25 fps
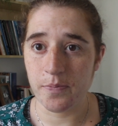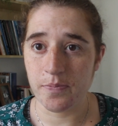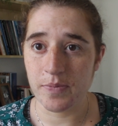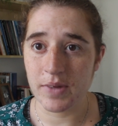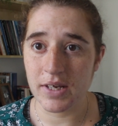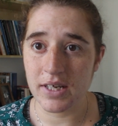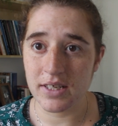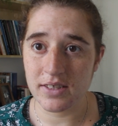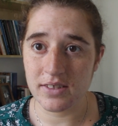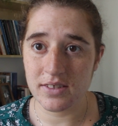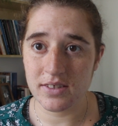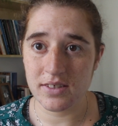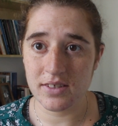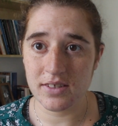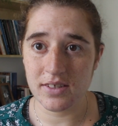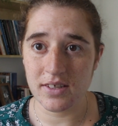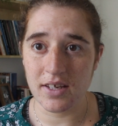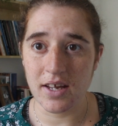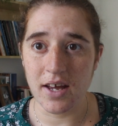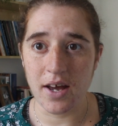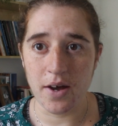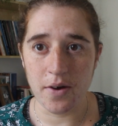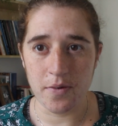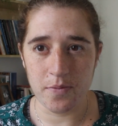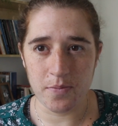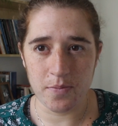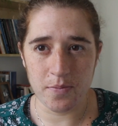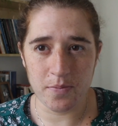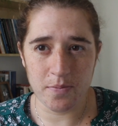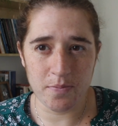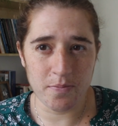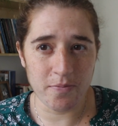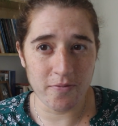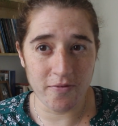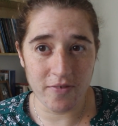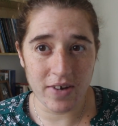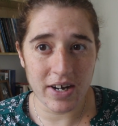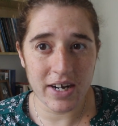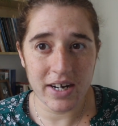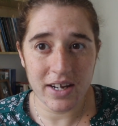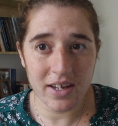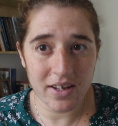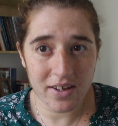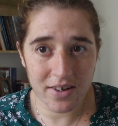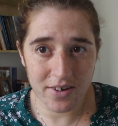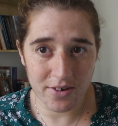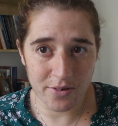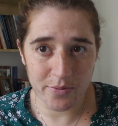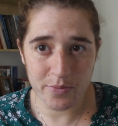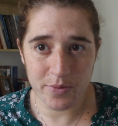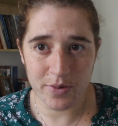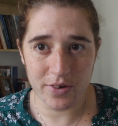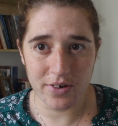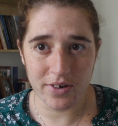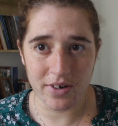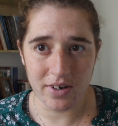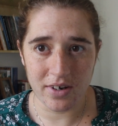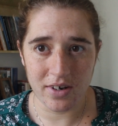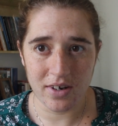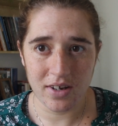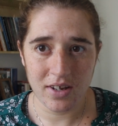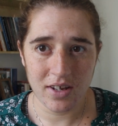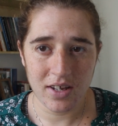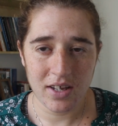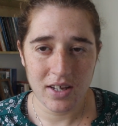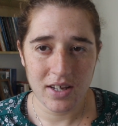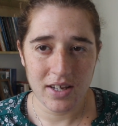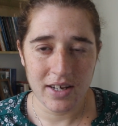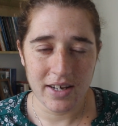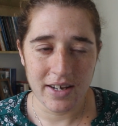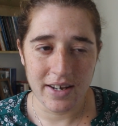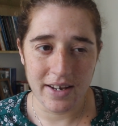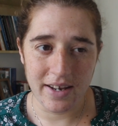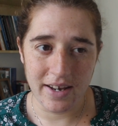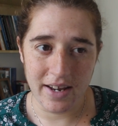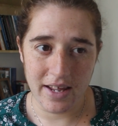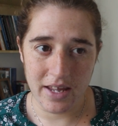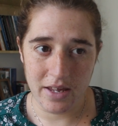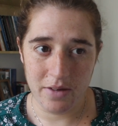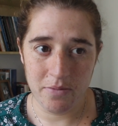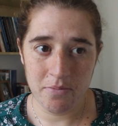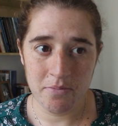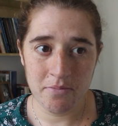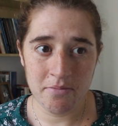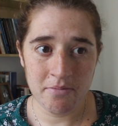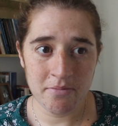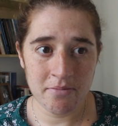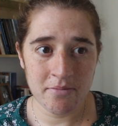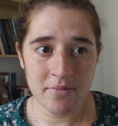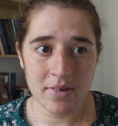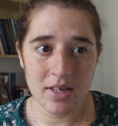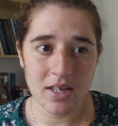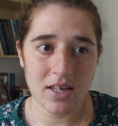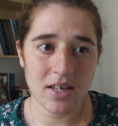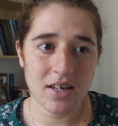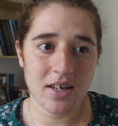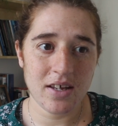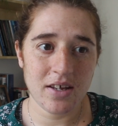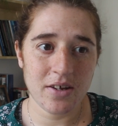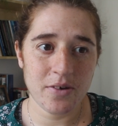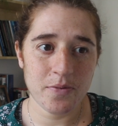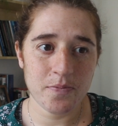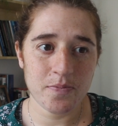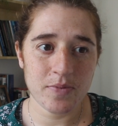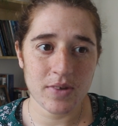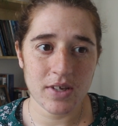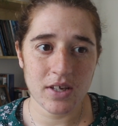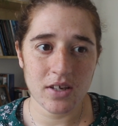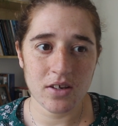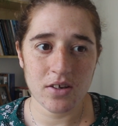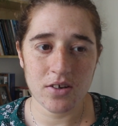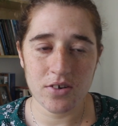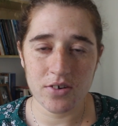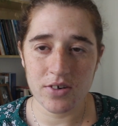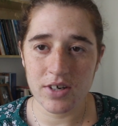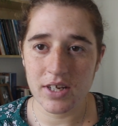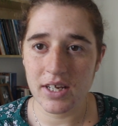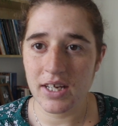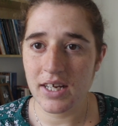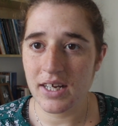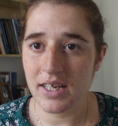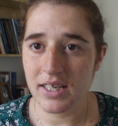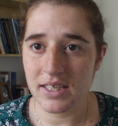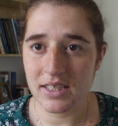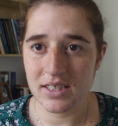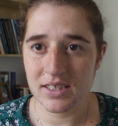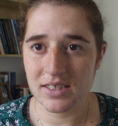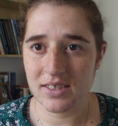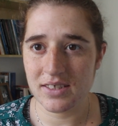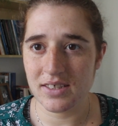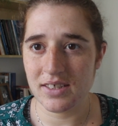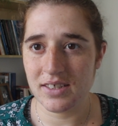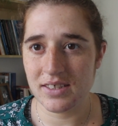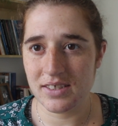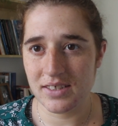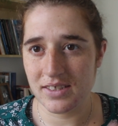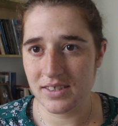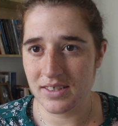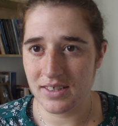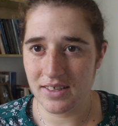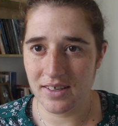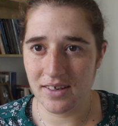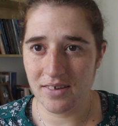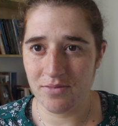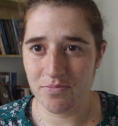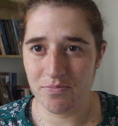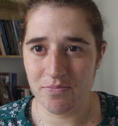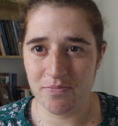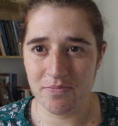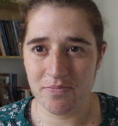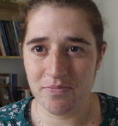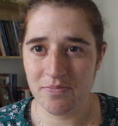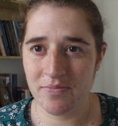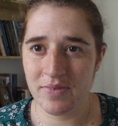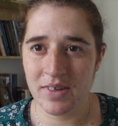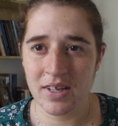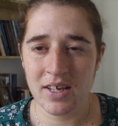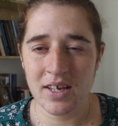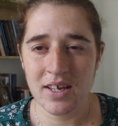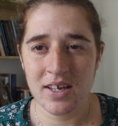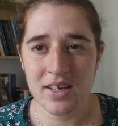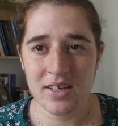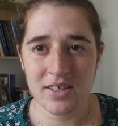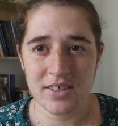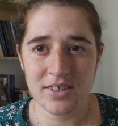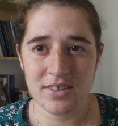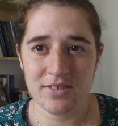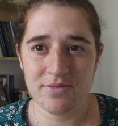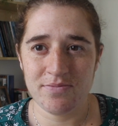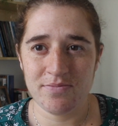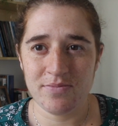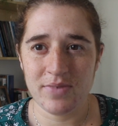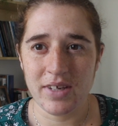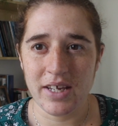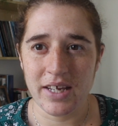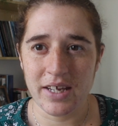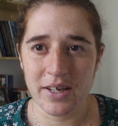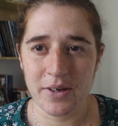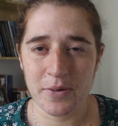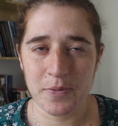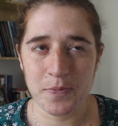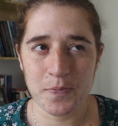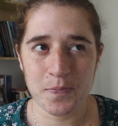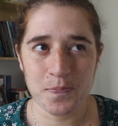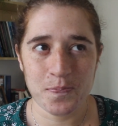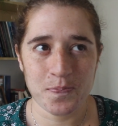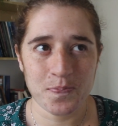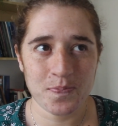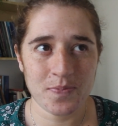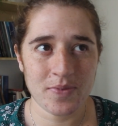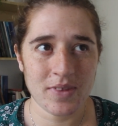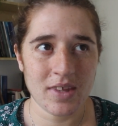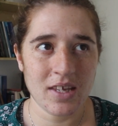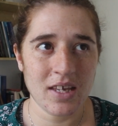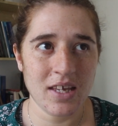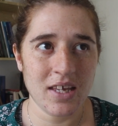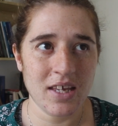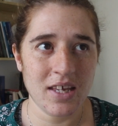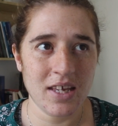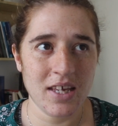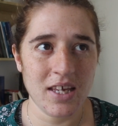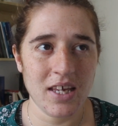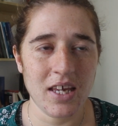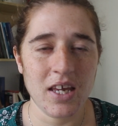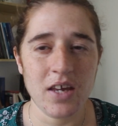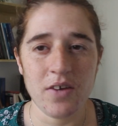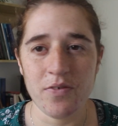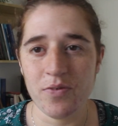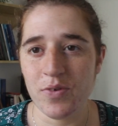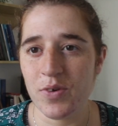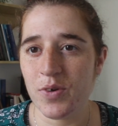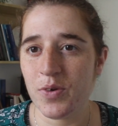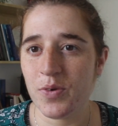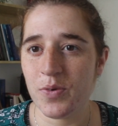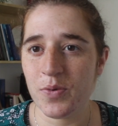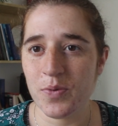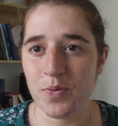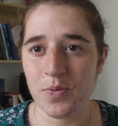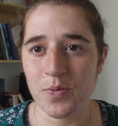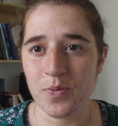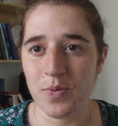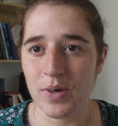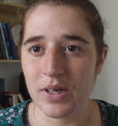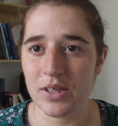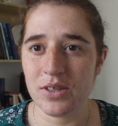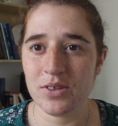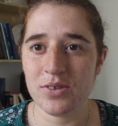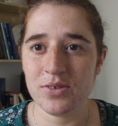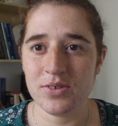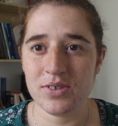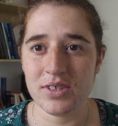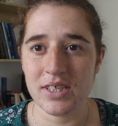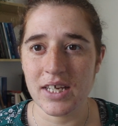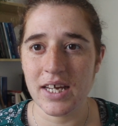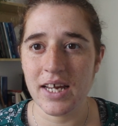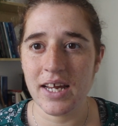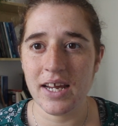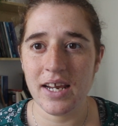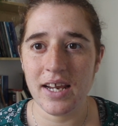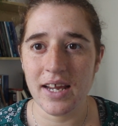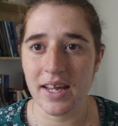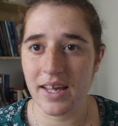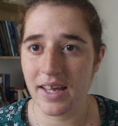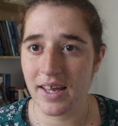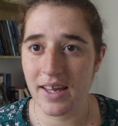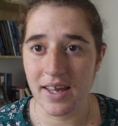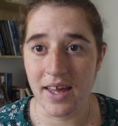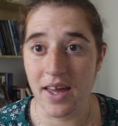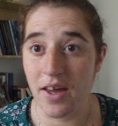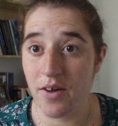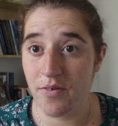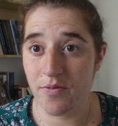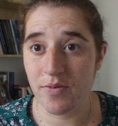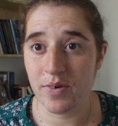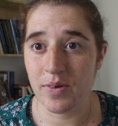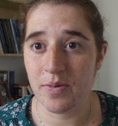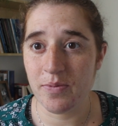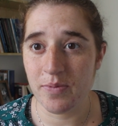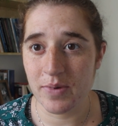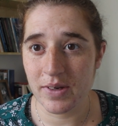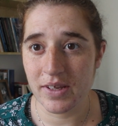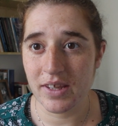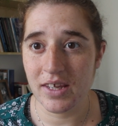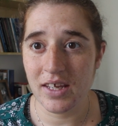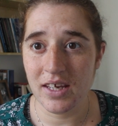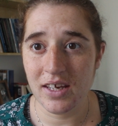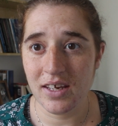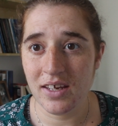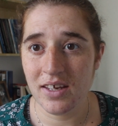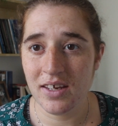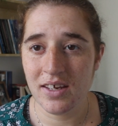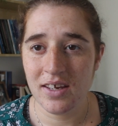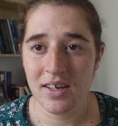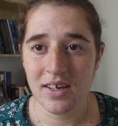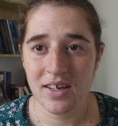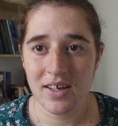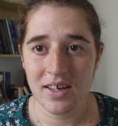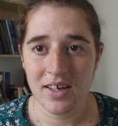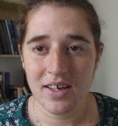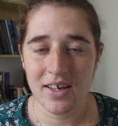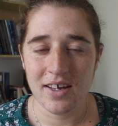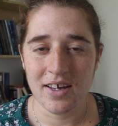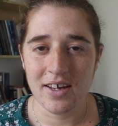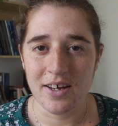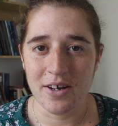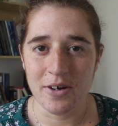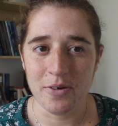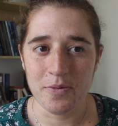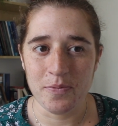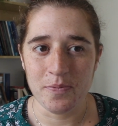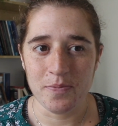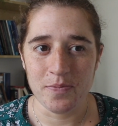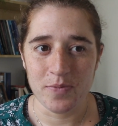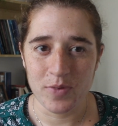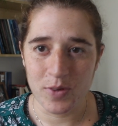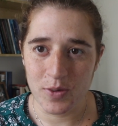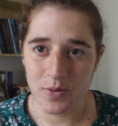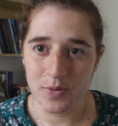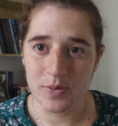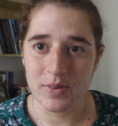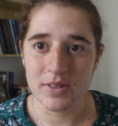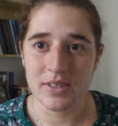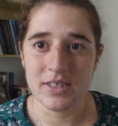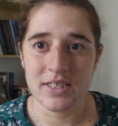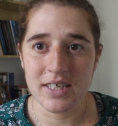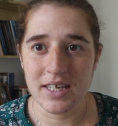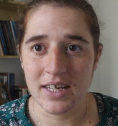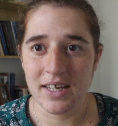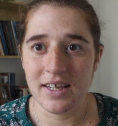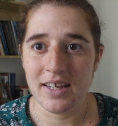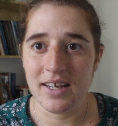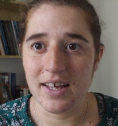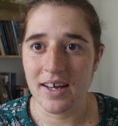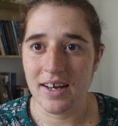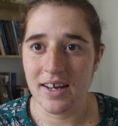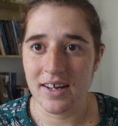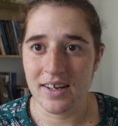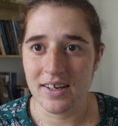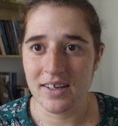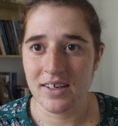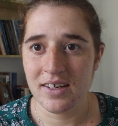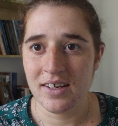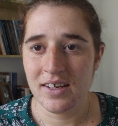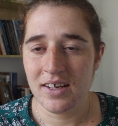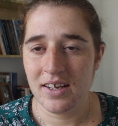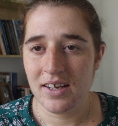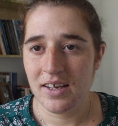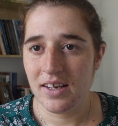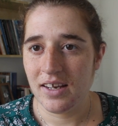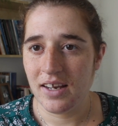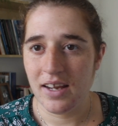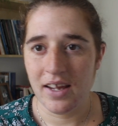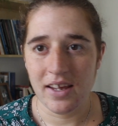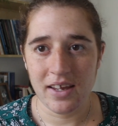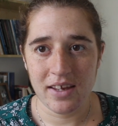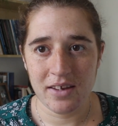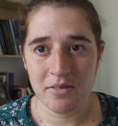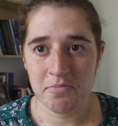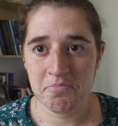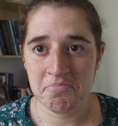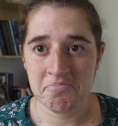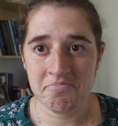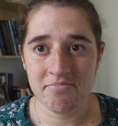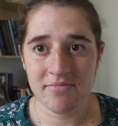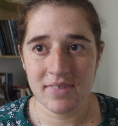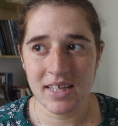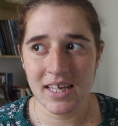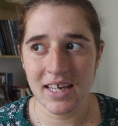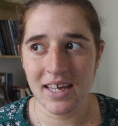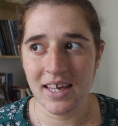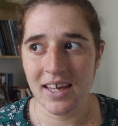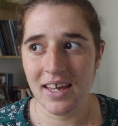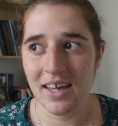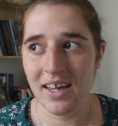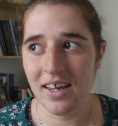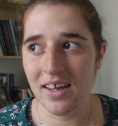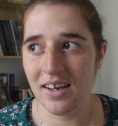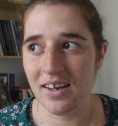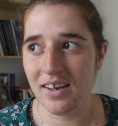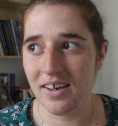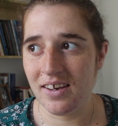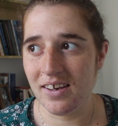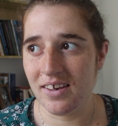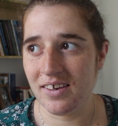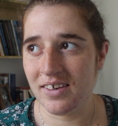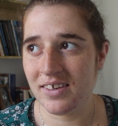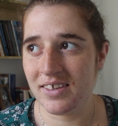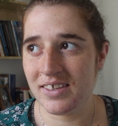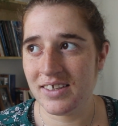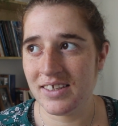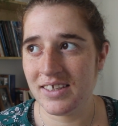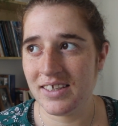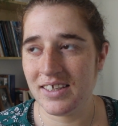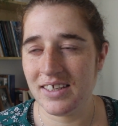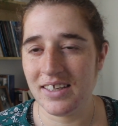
it's a very common name in Korea. It's the, like, if you want to say like everybody, you will say that. Like in